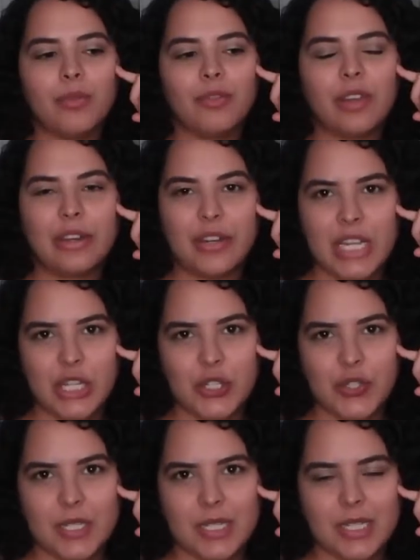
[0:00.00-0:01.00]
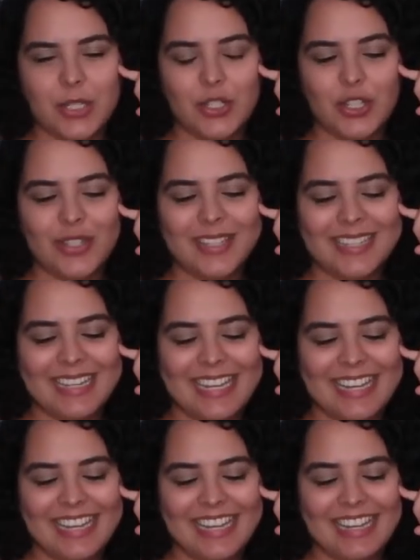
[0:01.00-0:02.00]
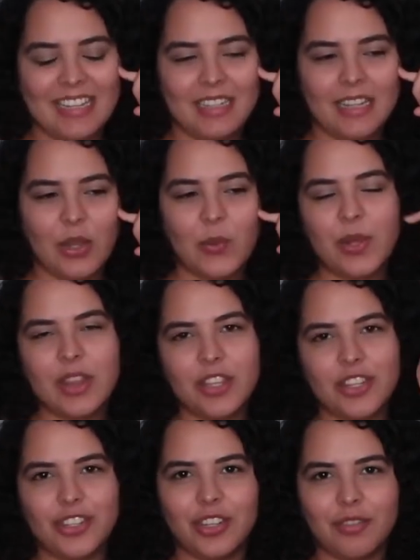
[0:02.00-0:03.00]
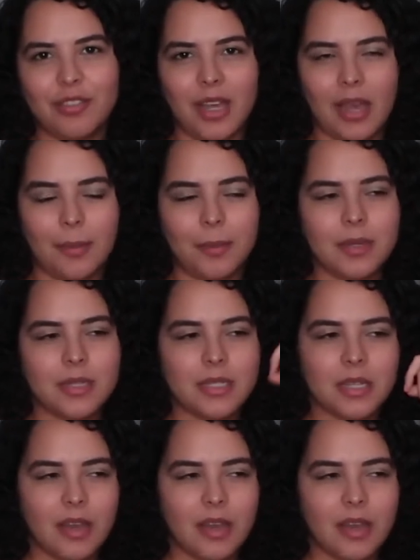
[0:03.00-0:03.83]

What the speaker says: very interested to see, like, when the shift happens.